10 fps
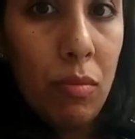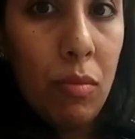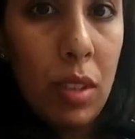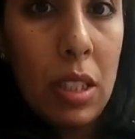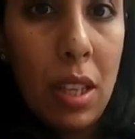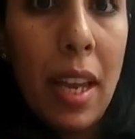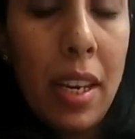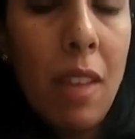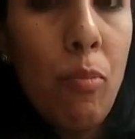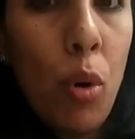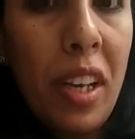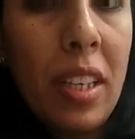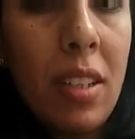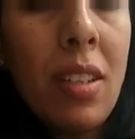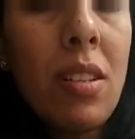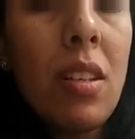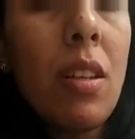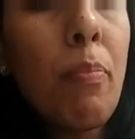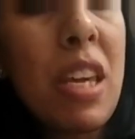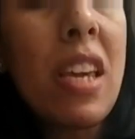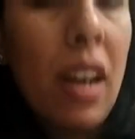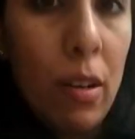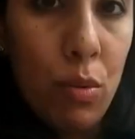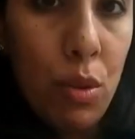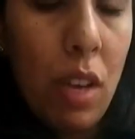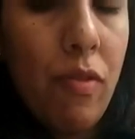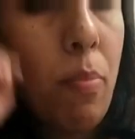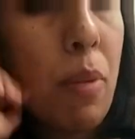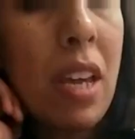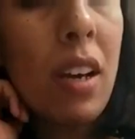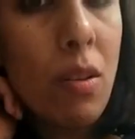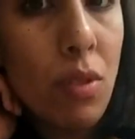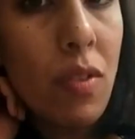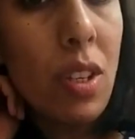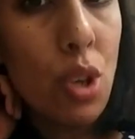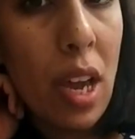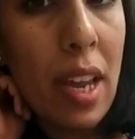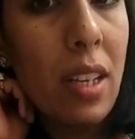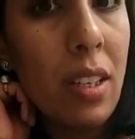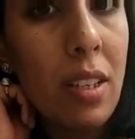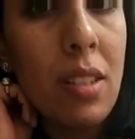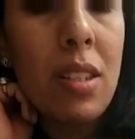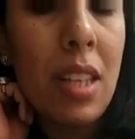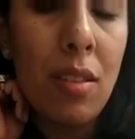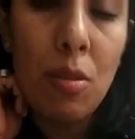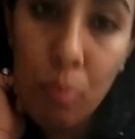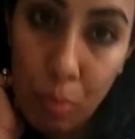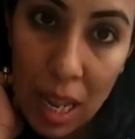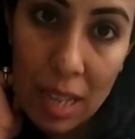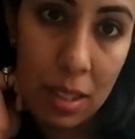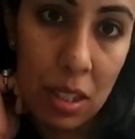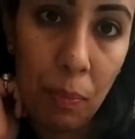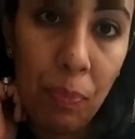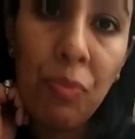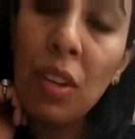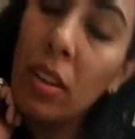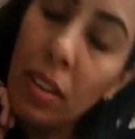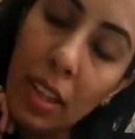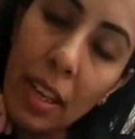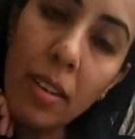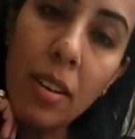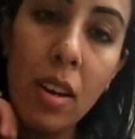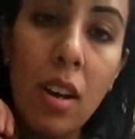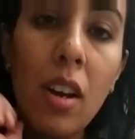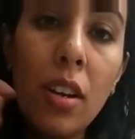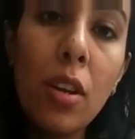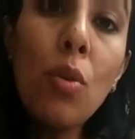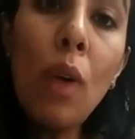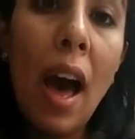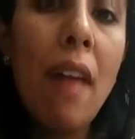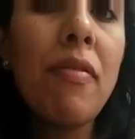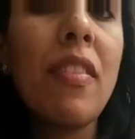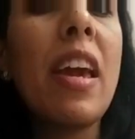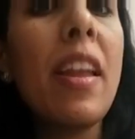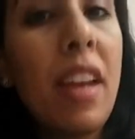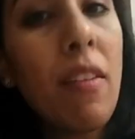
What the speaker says: deciding point is the P count. If the P count of the child is 6 plus, then you have enough